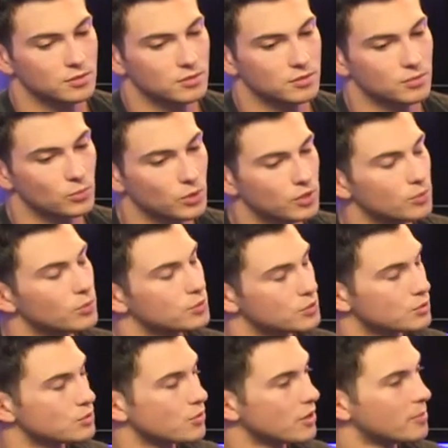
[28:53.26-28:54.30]
which
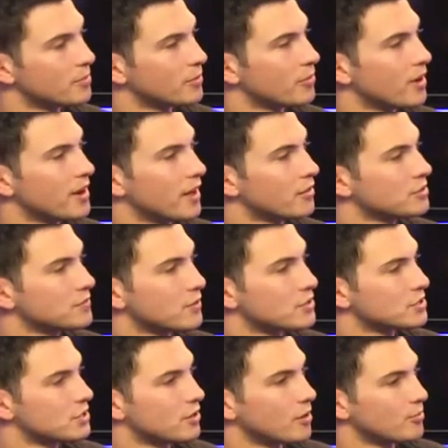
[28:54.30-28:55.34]
was great. But right now, this
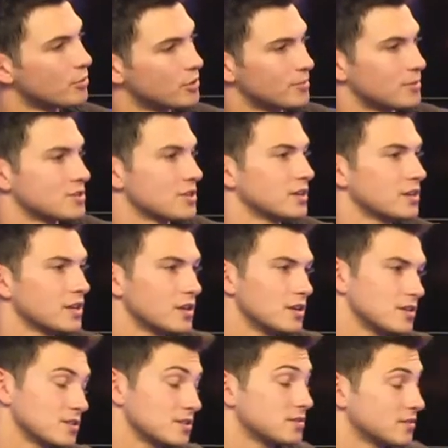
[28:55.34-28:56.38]
first year, I'm pretty much like
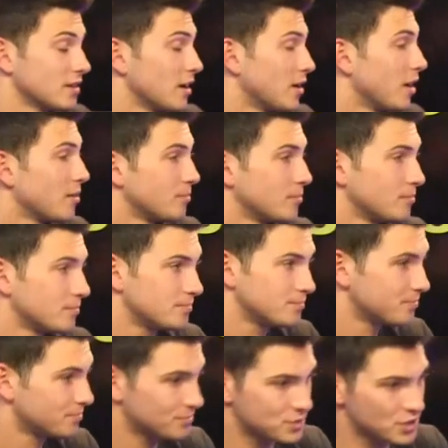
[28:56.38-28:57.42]
uh, I'm
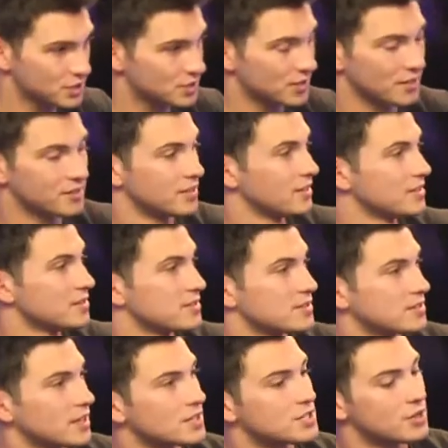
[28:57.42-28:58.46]
just on days.
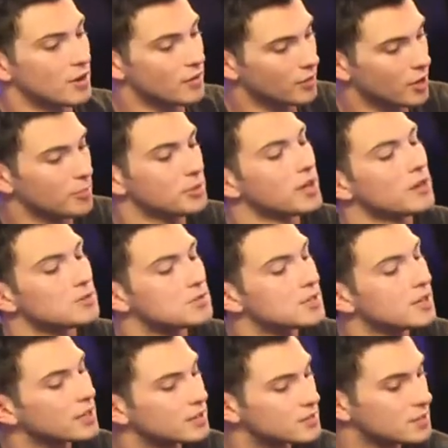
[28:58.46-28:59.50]
Next mm-hmm. year I mm-hmm. have a couple outs and
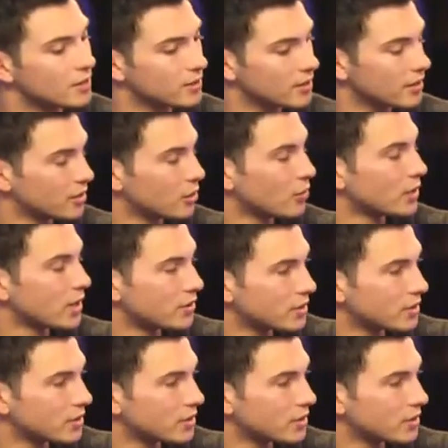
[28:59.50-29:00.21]
I can start kind of going out